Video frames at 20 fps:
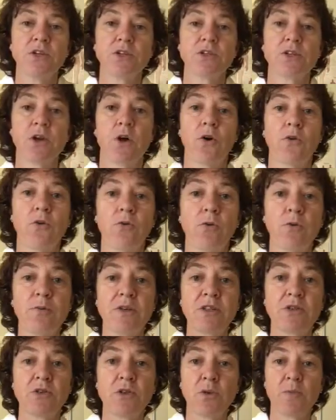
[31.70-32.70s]
So when
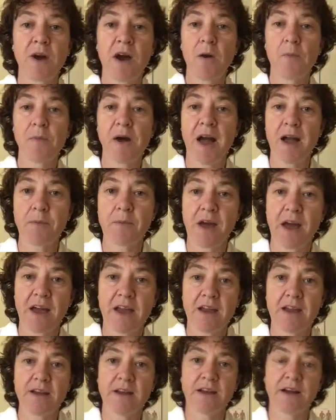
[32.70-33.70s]
we talk about back
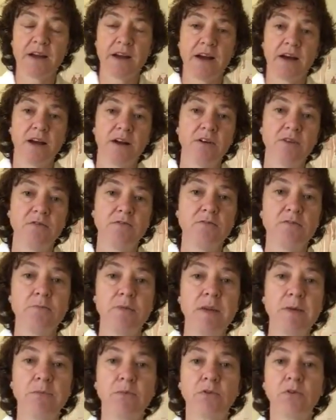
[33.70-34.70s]
pain,
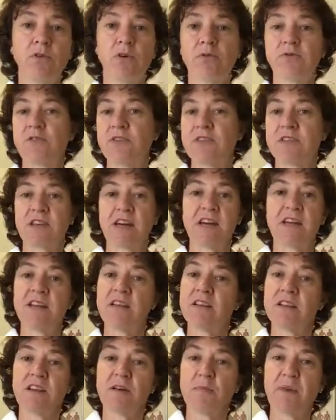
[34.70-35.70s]
people often say
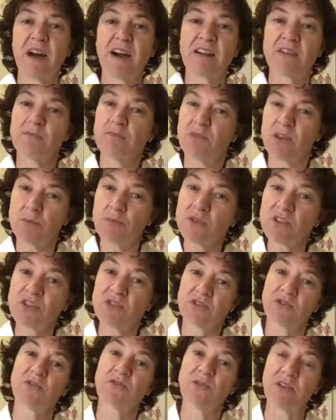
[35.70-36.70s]
that the
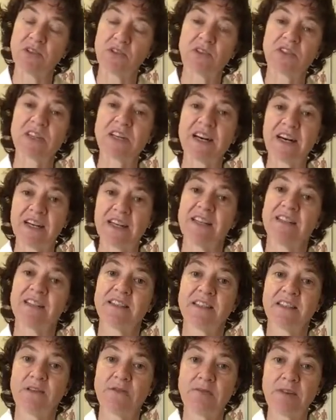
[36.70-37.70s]
muscles feel
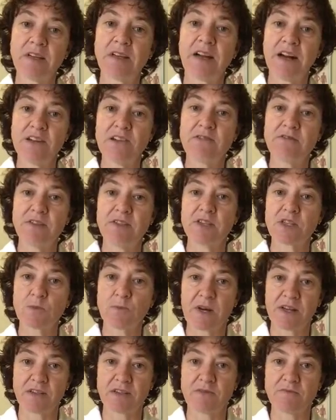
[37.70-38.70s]
tight, they feel like they're in
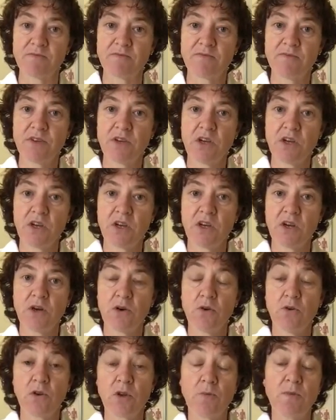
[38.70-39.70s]
spasm,
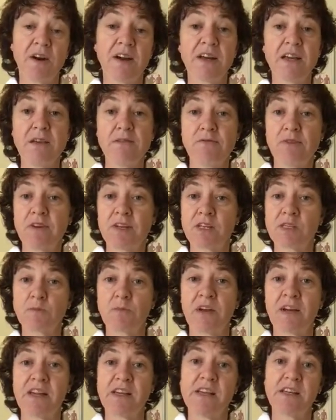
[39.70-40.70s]
or you might even
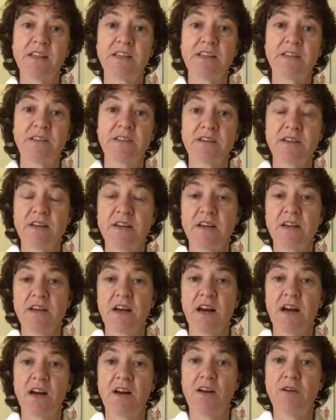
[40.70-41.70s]
explain it as
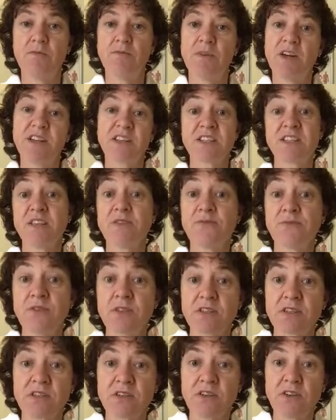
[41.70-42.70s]
a
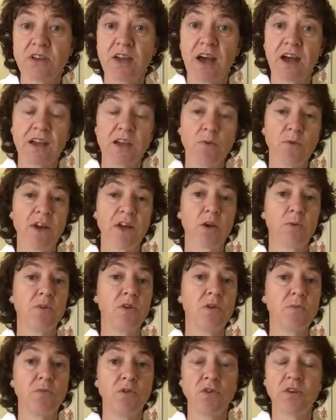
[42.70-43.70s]
stiffness that you get. You wake up
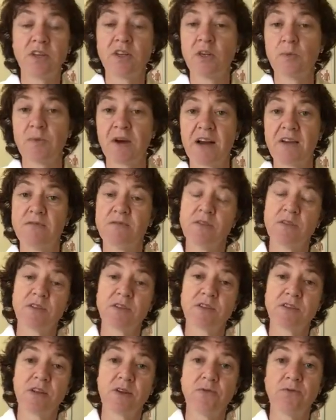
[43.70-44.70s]
in the morning, the back
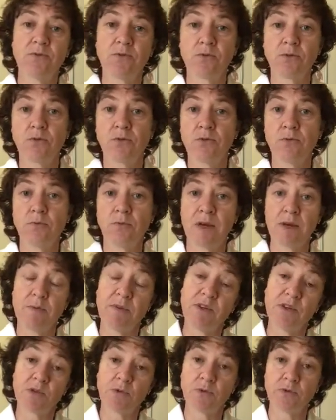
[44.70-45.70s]
feels stiff, or
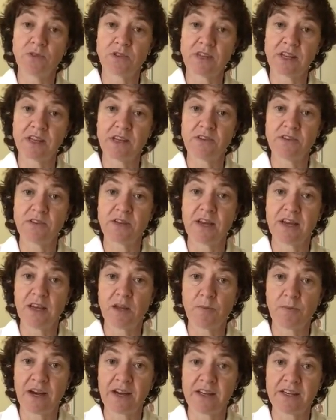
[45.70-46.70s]
maybe towards the end of the day
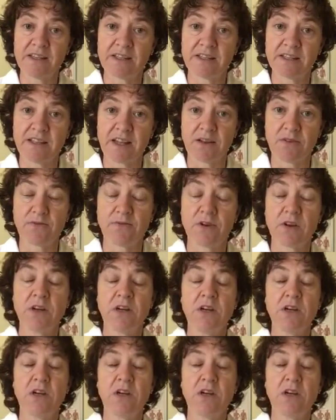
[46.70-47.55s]
your back is stiff.